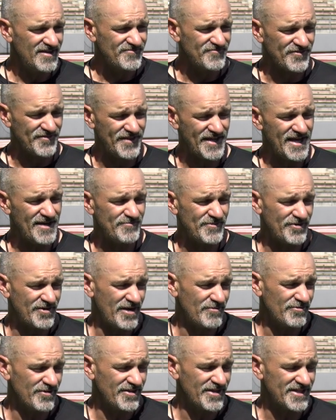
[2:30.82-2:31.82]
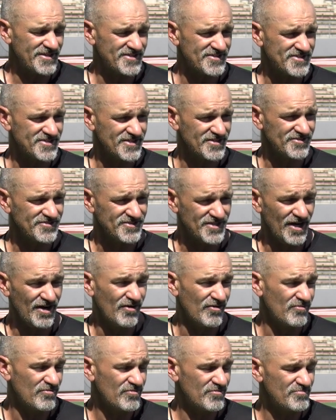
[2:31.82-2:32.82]
For them, they're able to let their skills
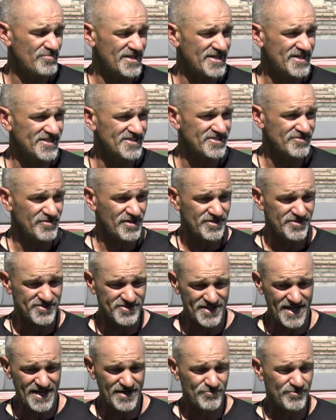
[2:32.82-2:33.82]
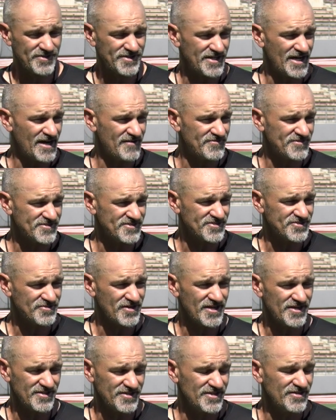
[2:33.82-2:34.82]
go because they're understanding what the offense is
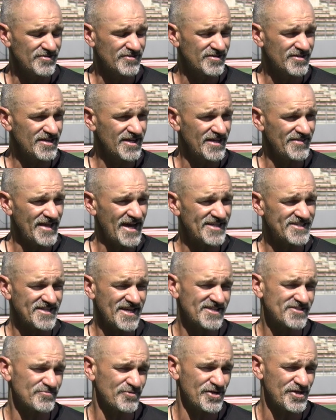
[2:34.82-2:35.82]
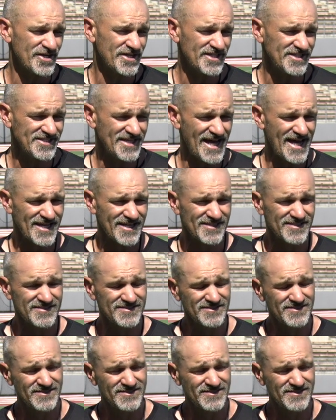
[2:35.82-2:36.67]
trying to do. And that's where you can attack it.